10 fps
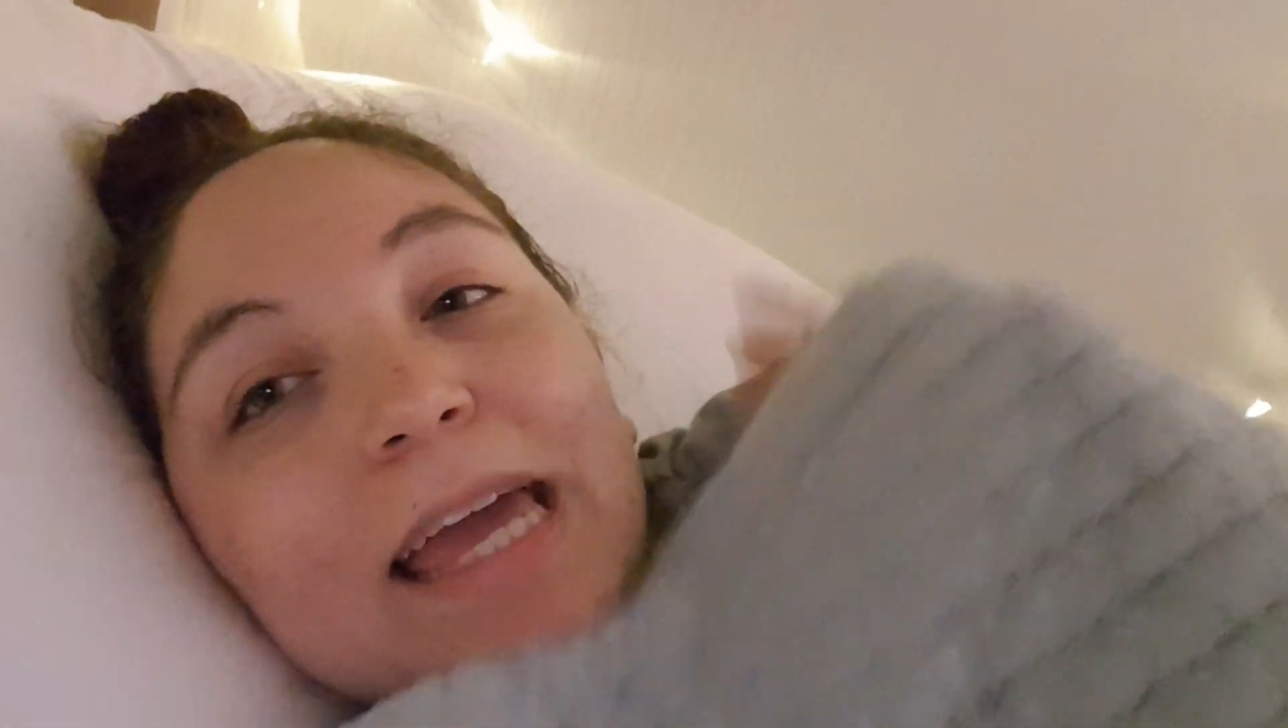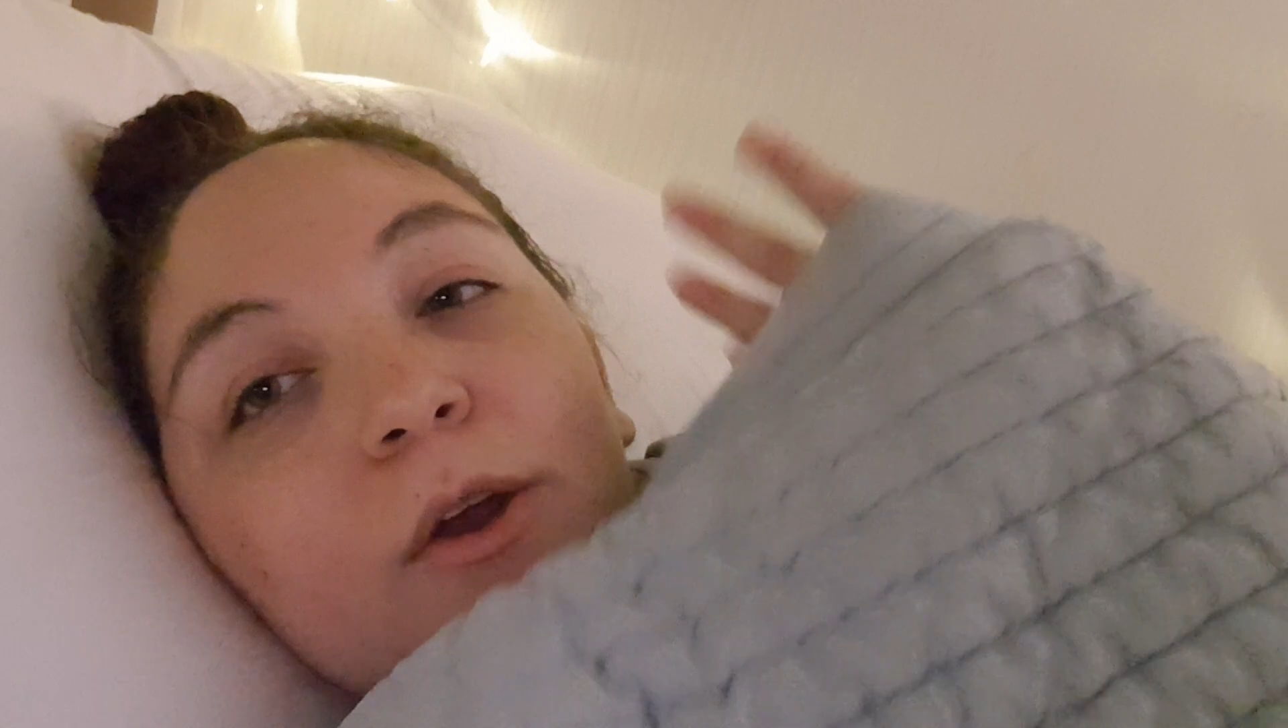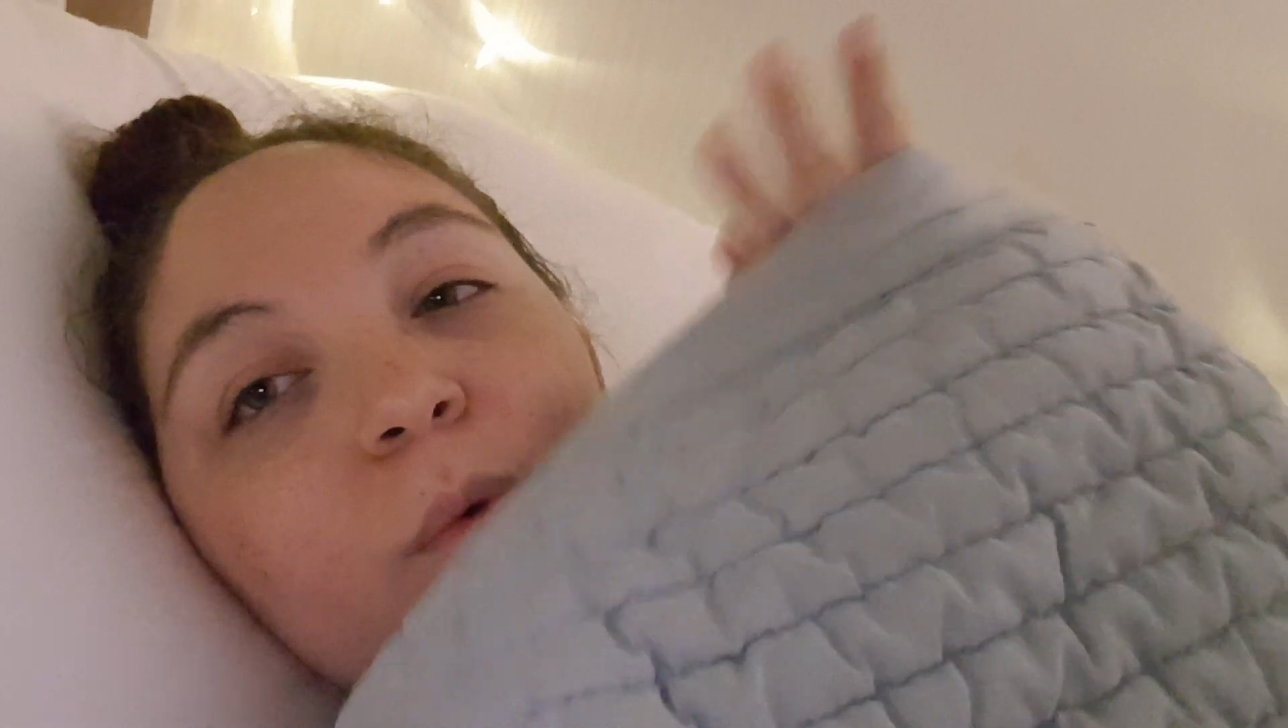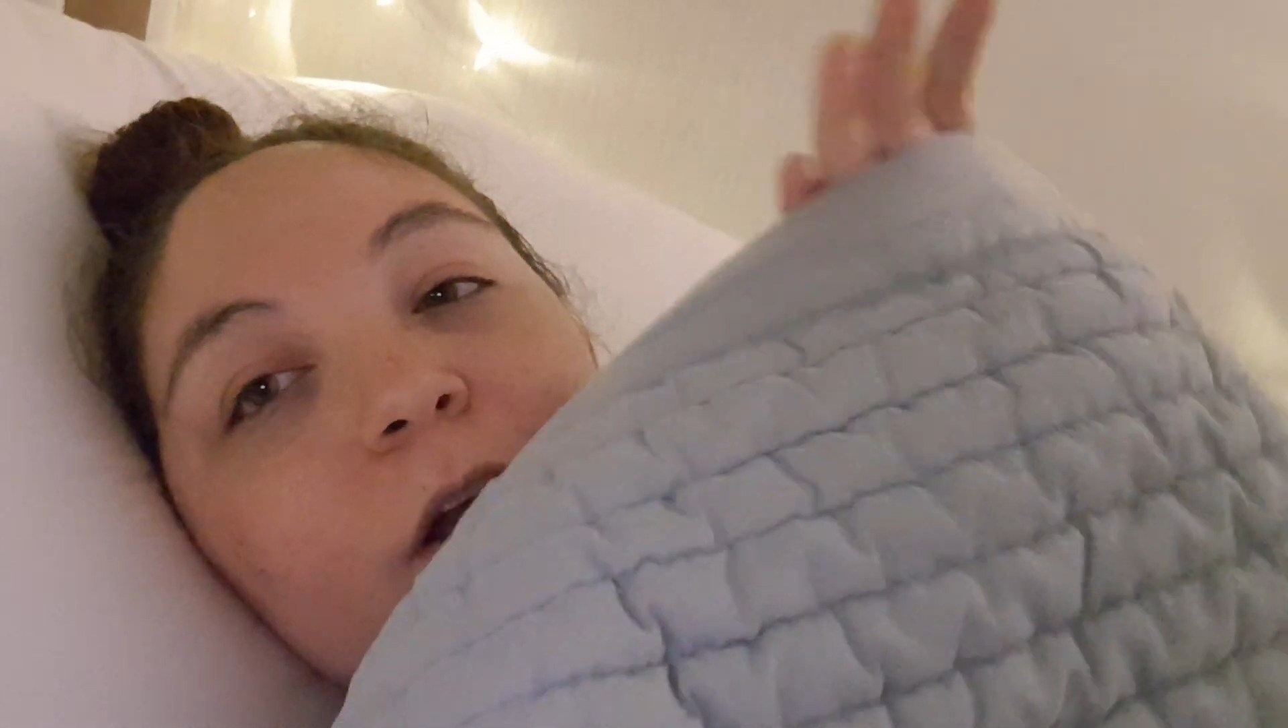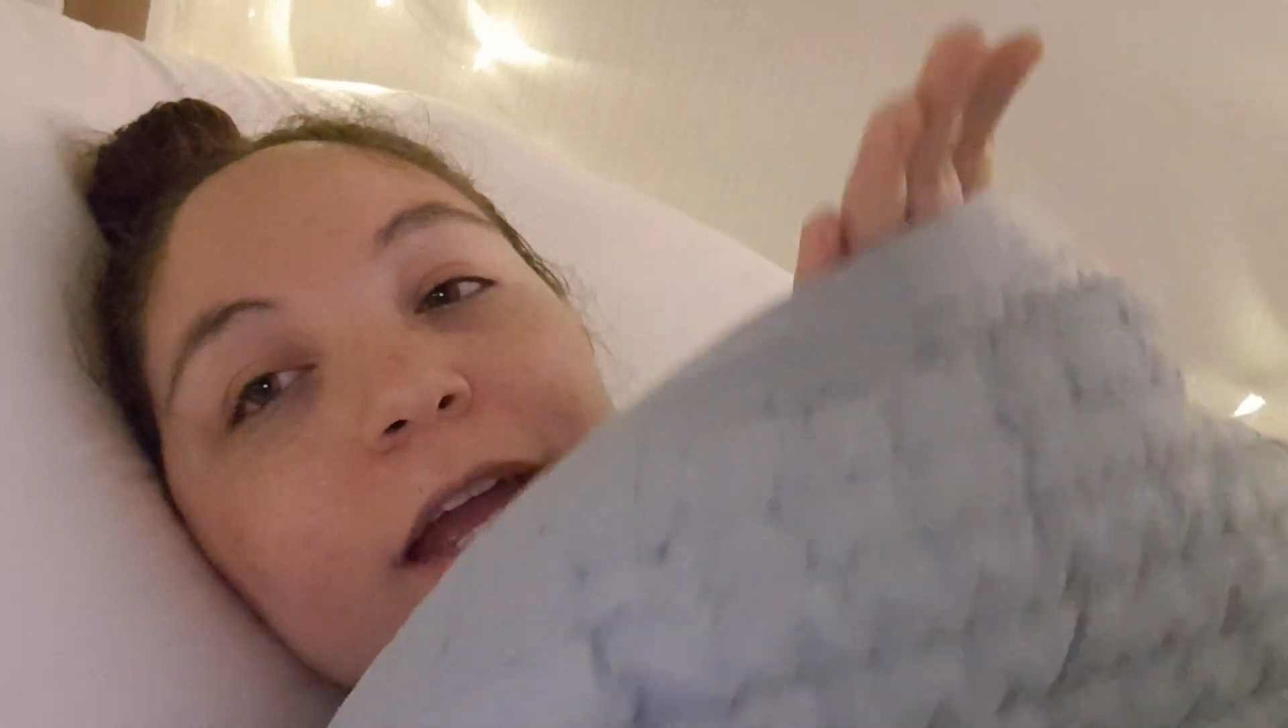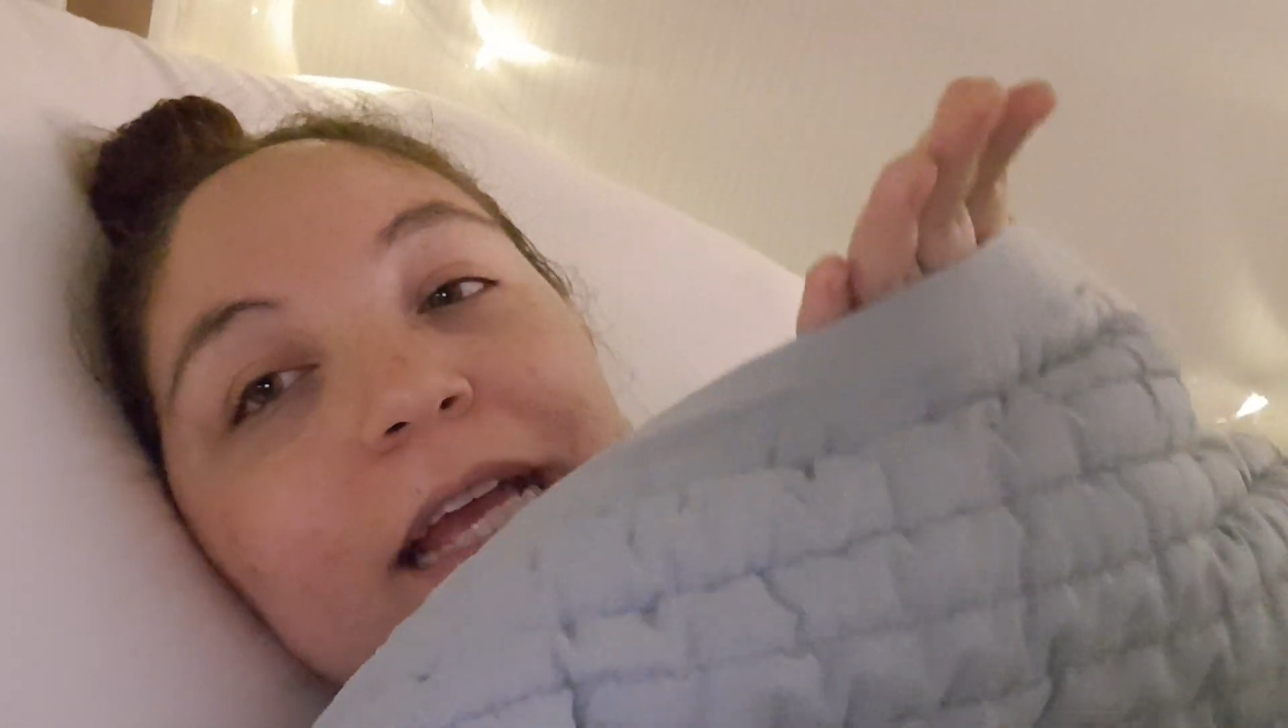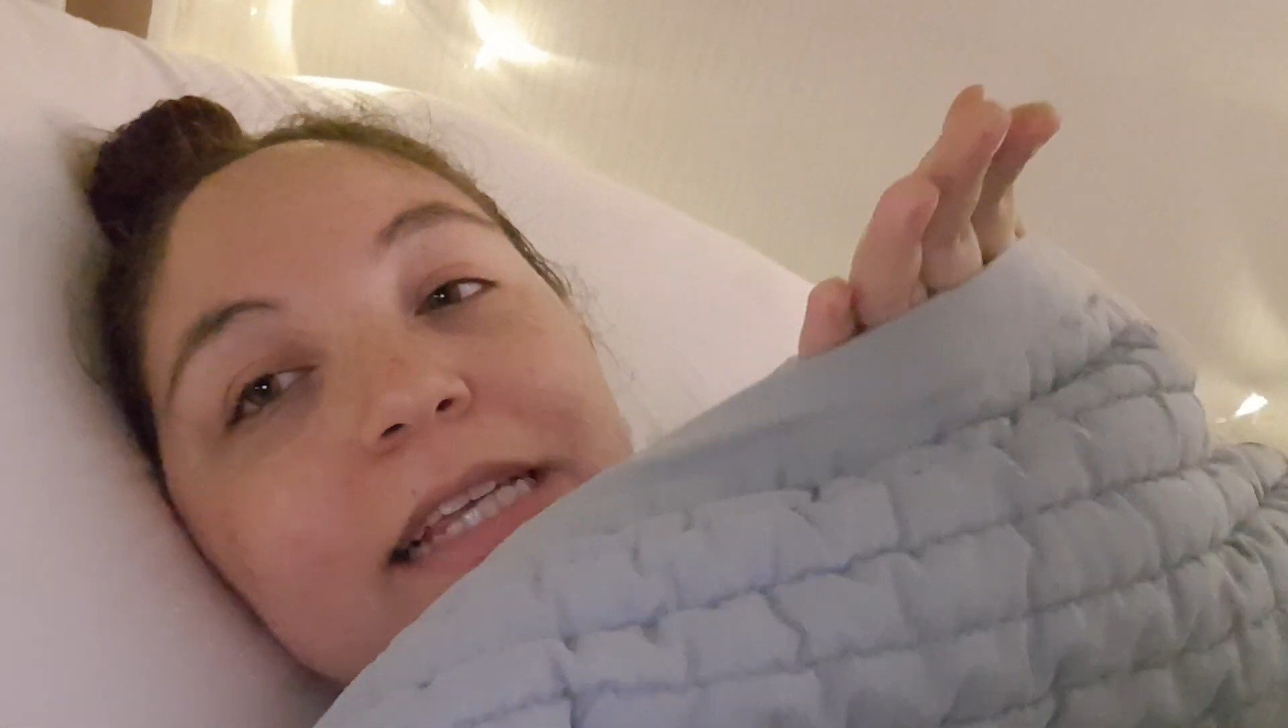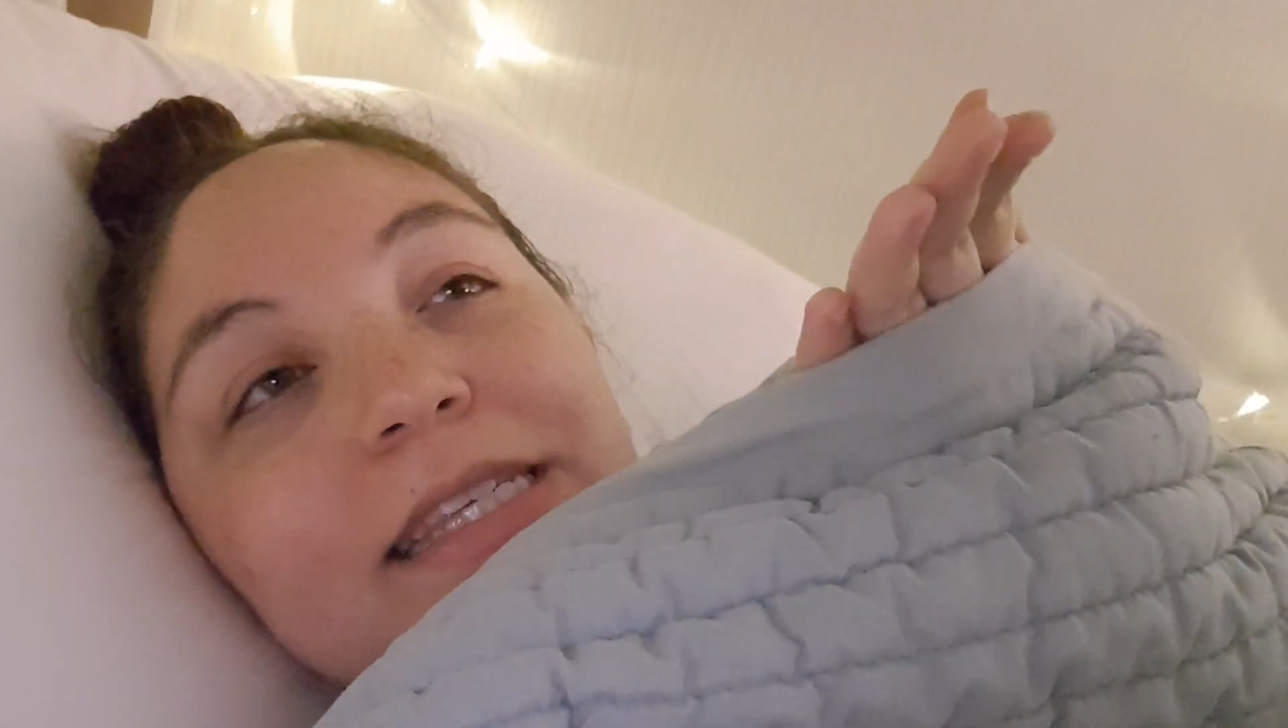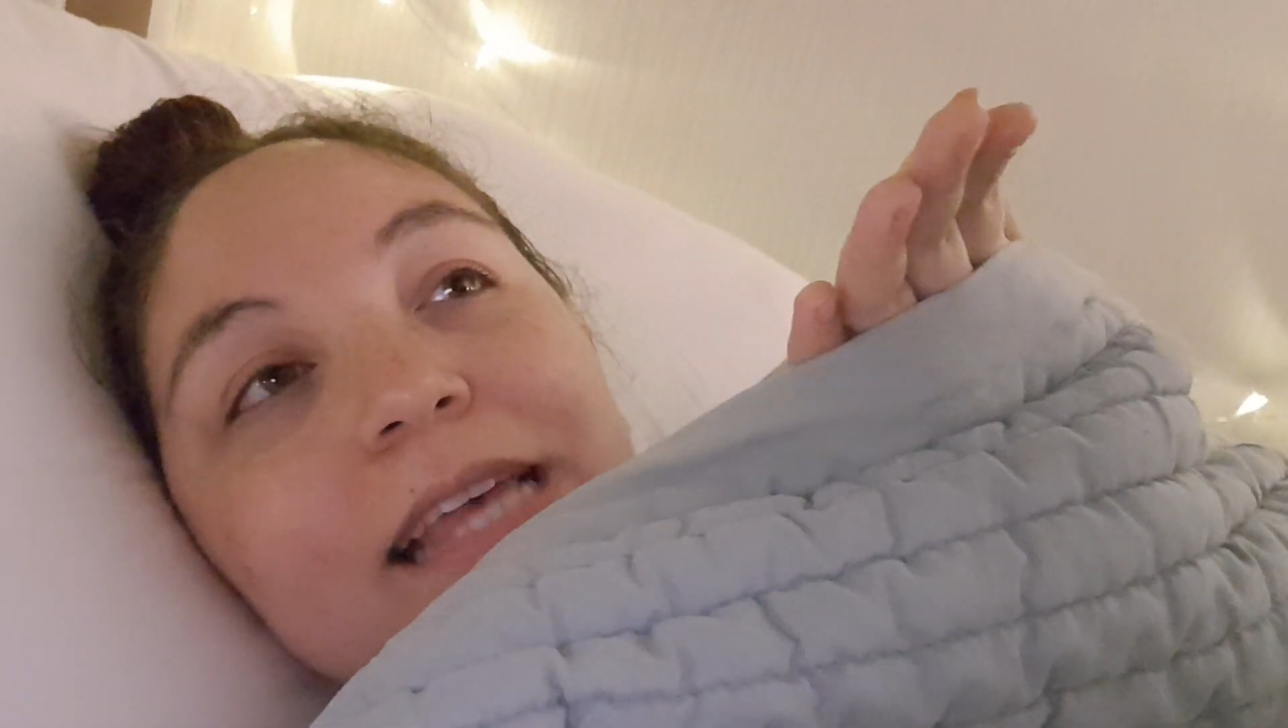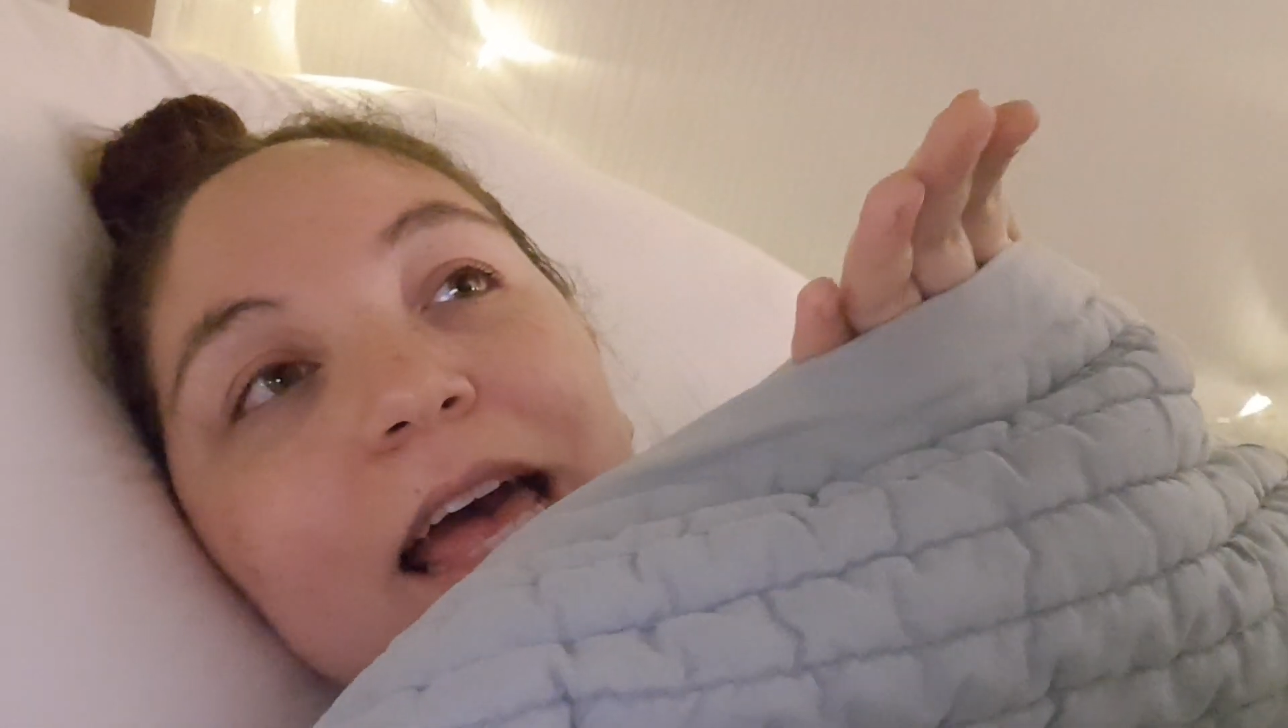inner
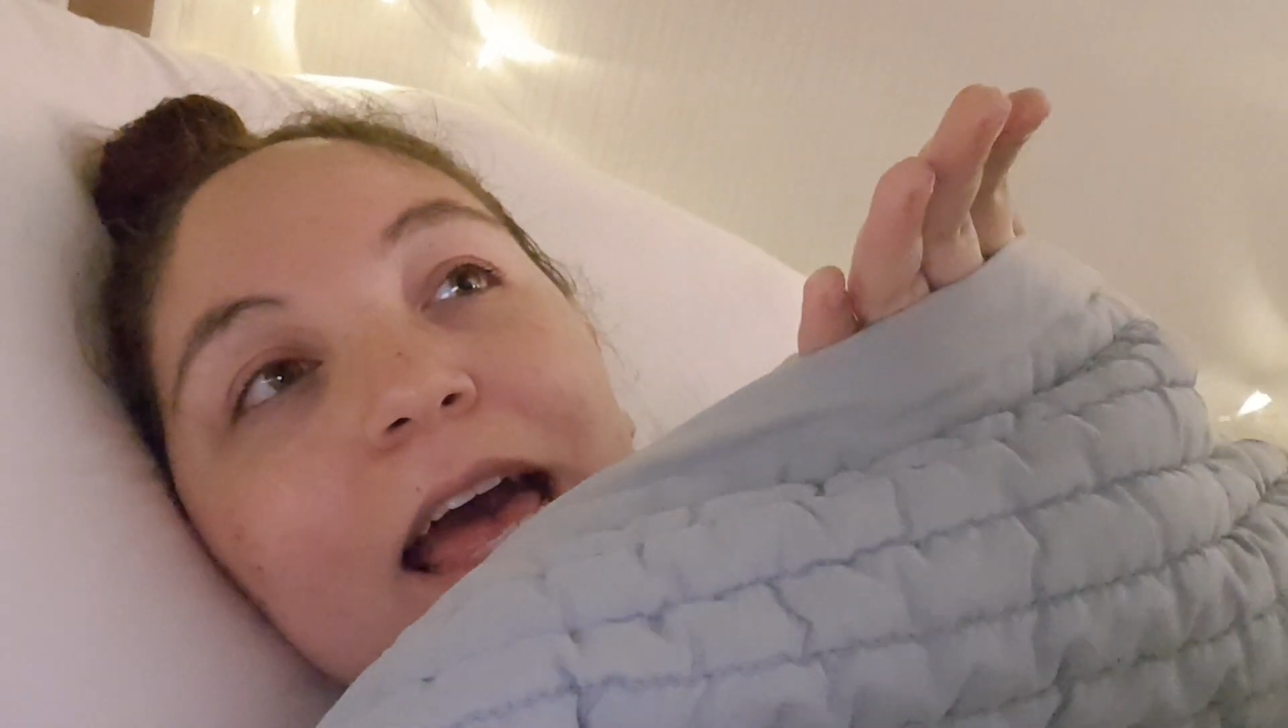workings